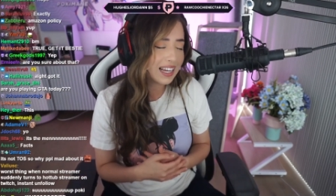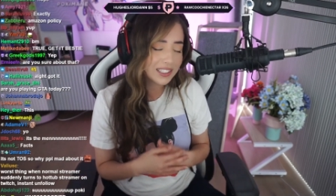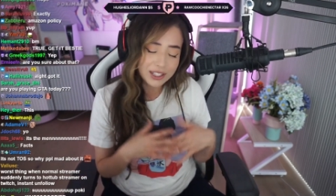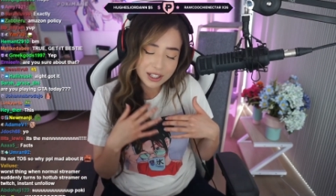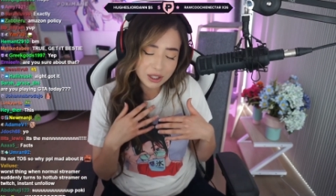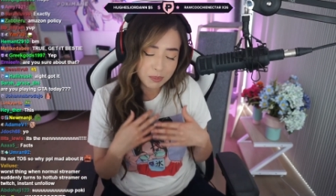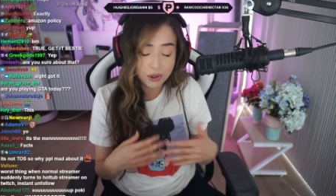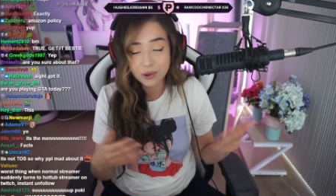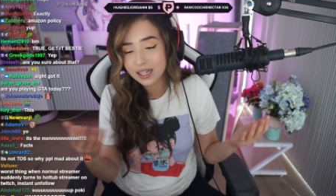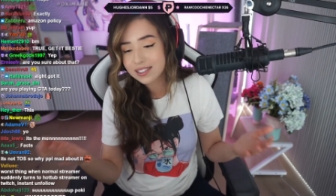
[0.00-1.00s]
It's not going to
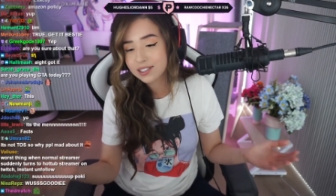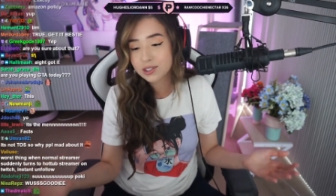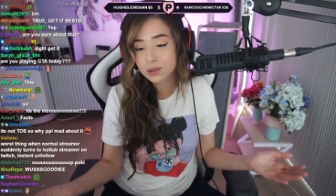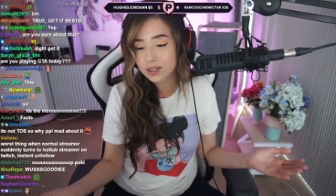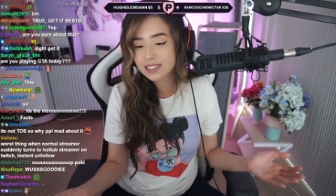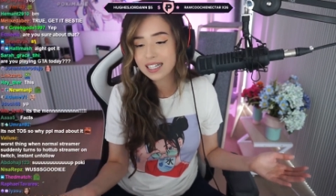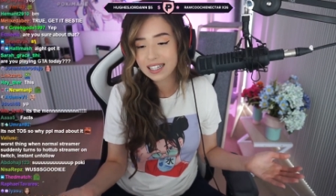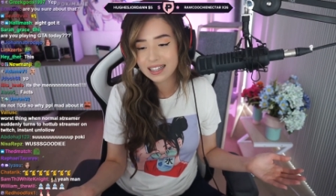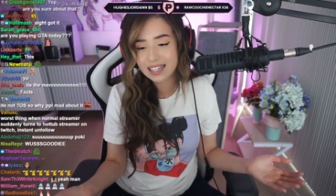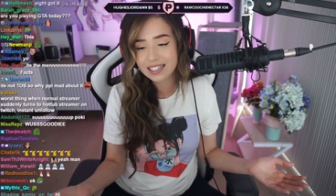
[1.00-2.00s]
progress us towards
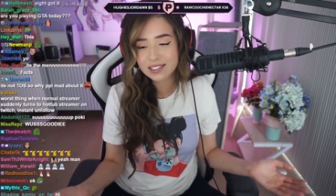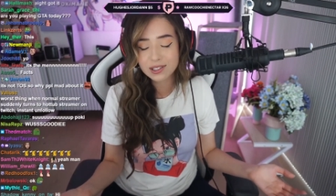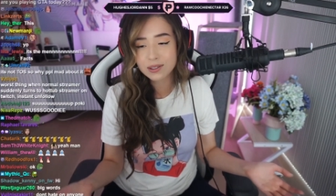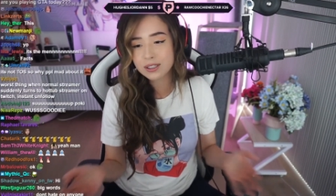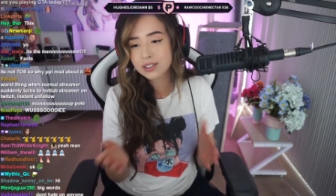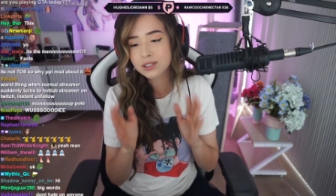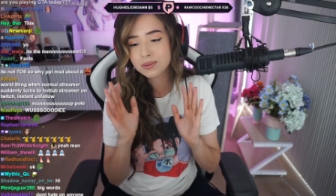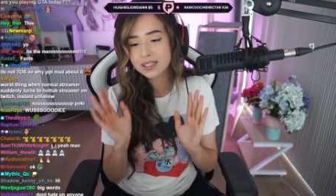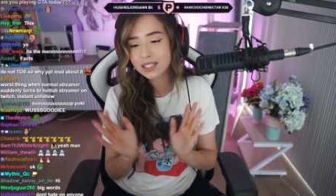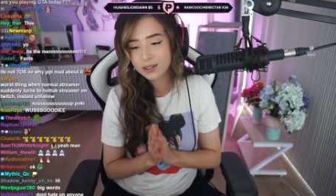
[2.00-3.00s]
anything, so there's just
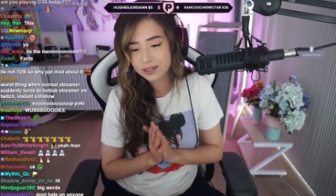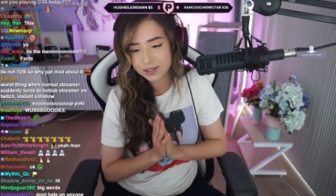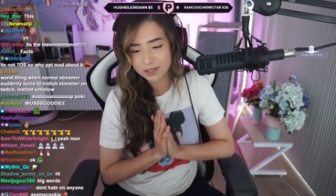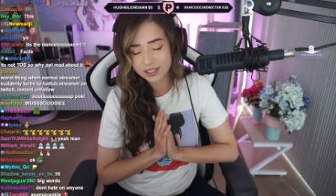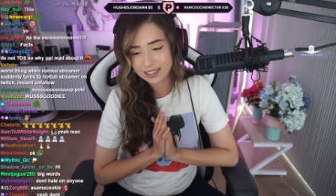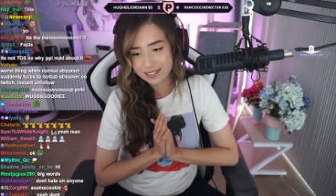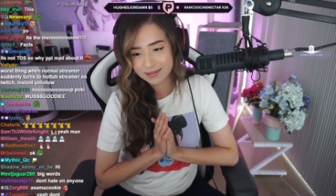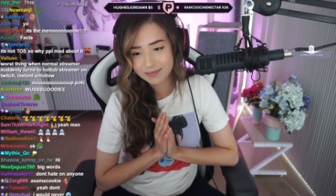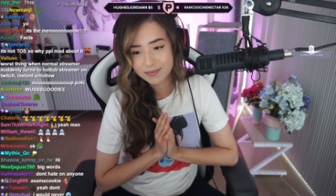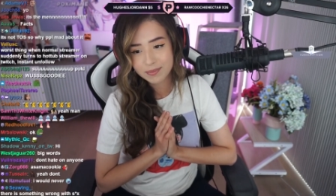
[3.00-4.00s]
really no use for it.
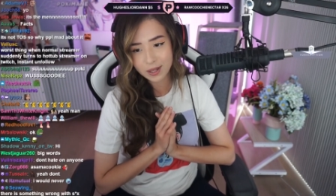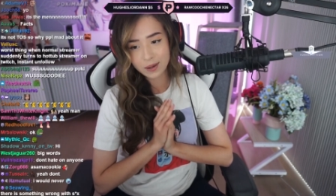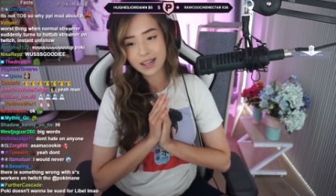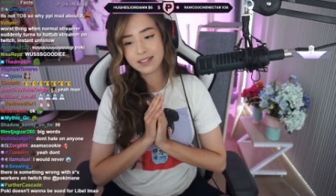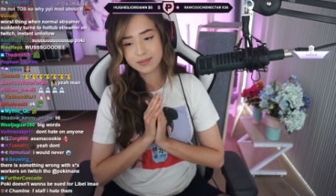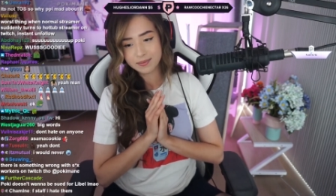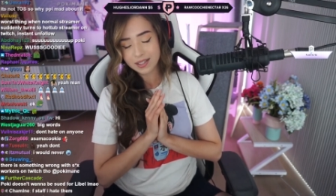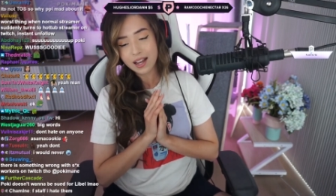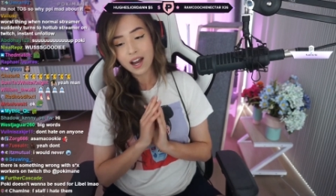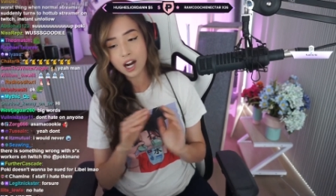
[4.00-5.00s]
Okay?
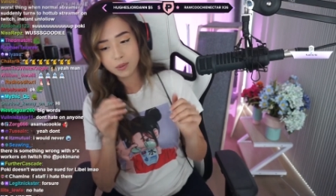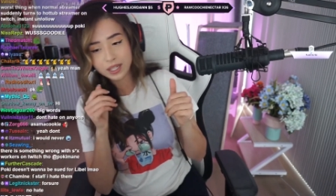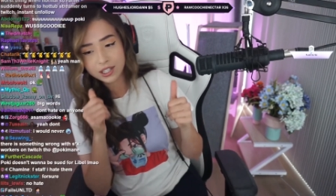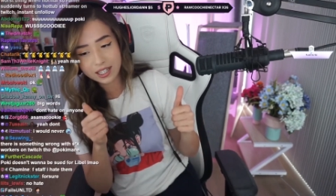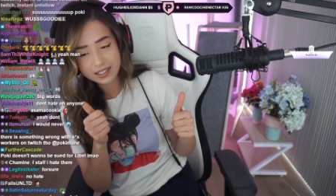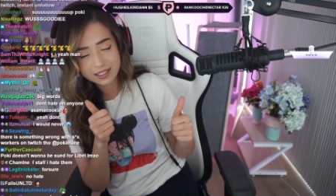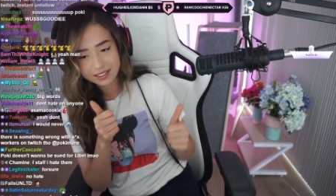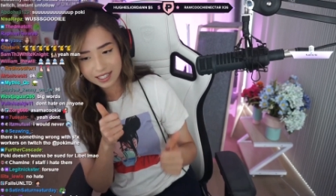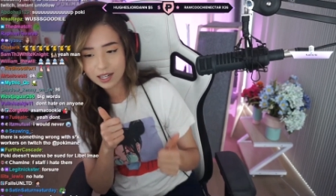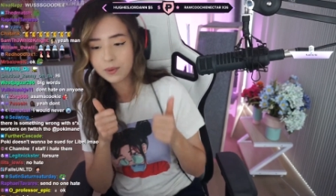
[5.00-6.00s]
Are we good?
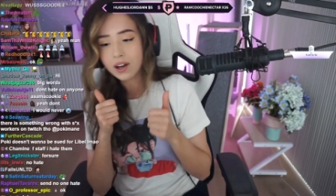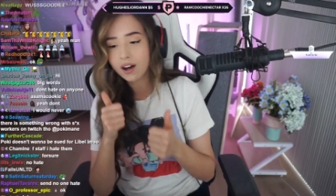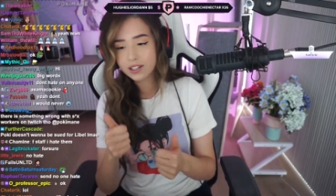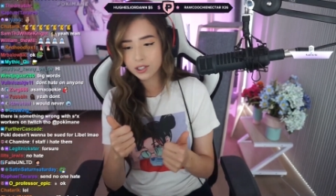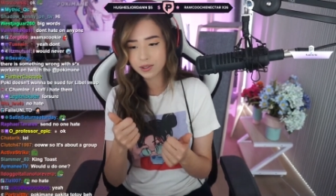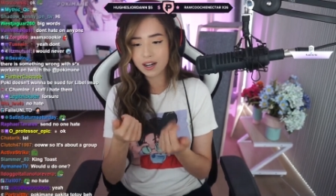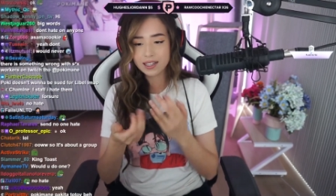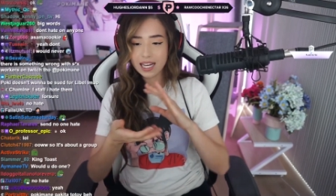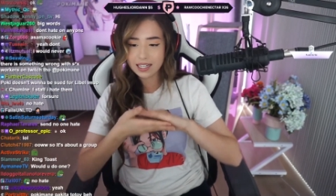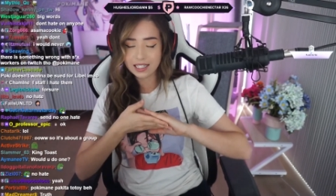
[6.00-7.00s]
Can we all agree
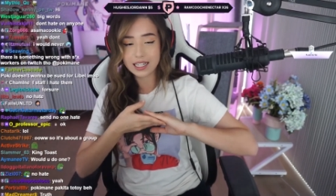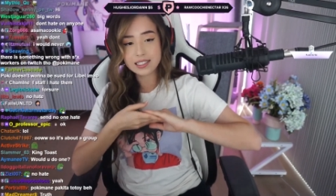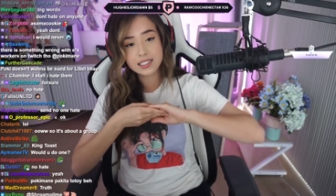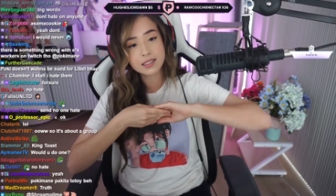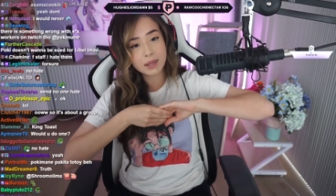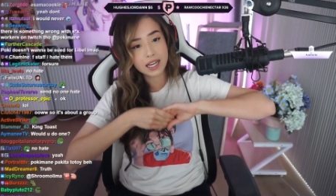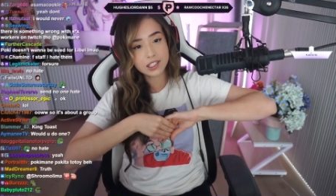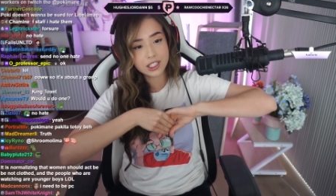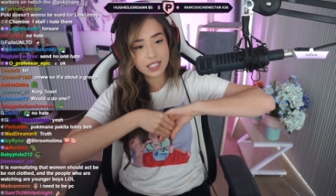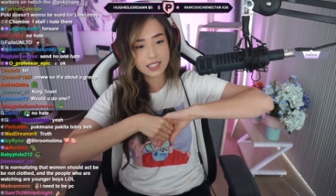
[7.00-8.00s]
on that? Can I see some
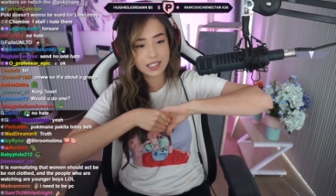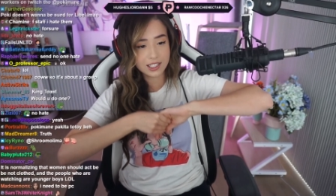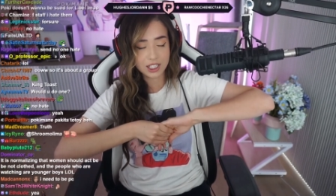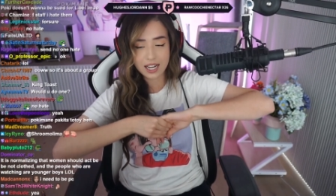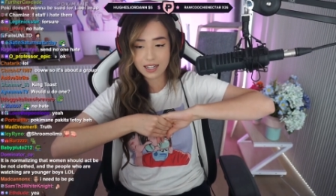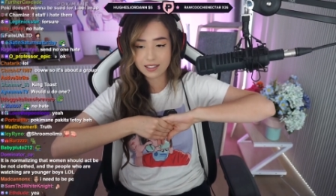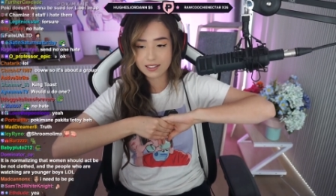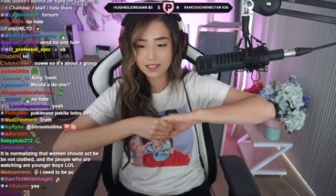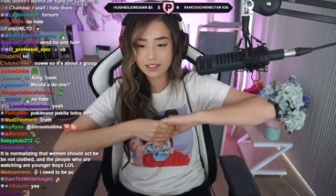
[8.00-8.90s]
handshakes in the chat?